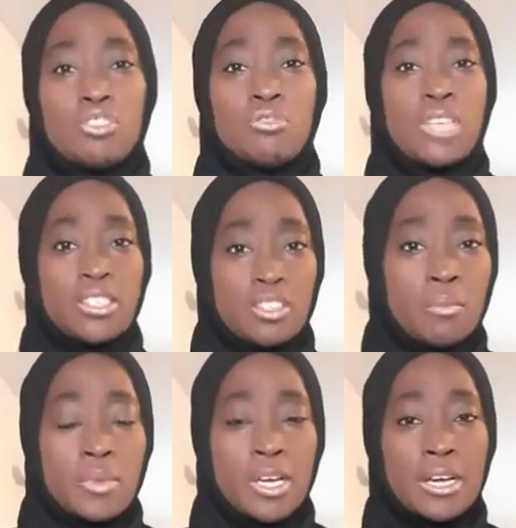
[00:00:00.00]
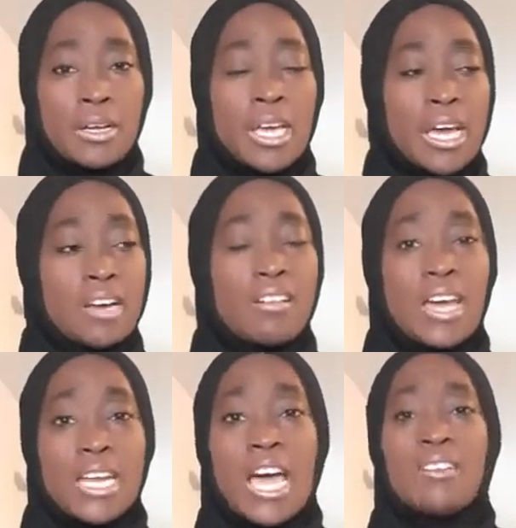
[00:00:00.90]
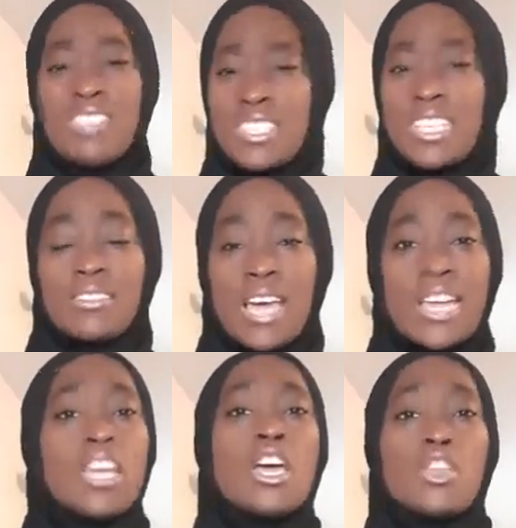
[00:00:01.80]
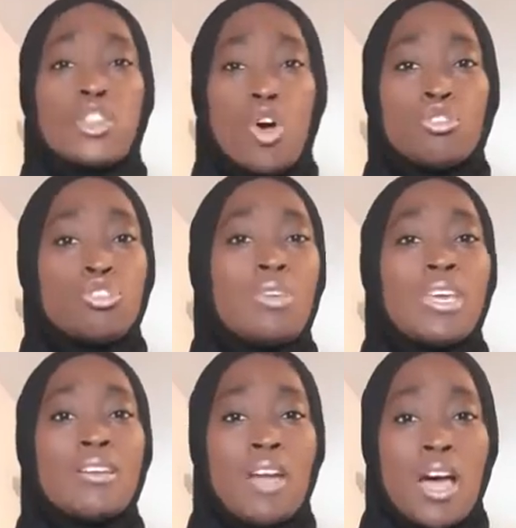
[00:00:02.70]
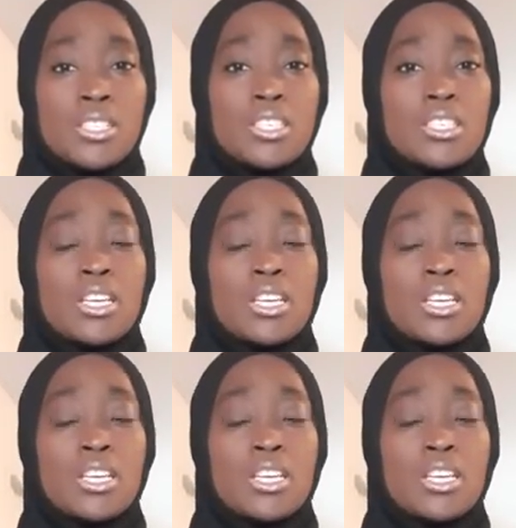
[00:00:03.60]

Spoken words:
you take a client out and things like that. Those you cannot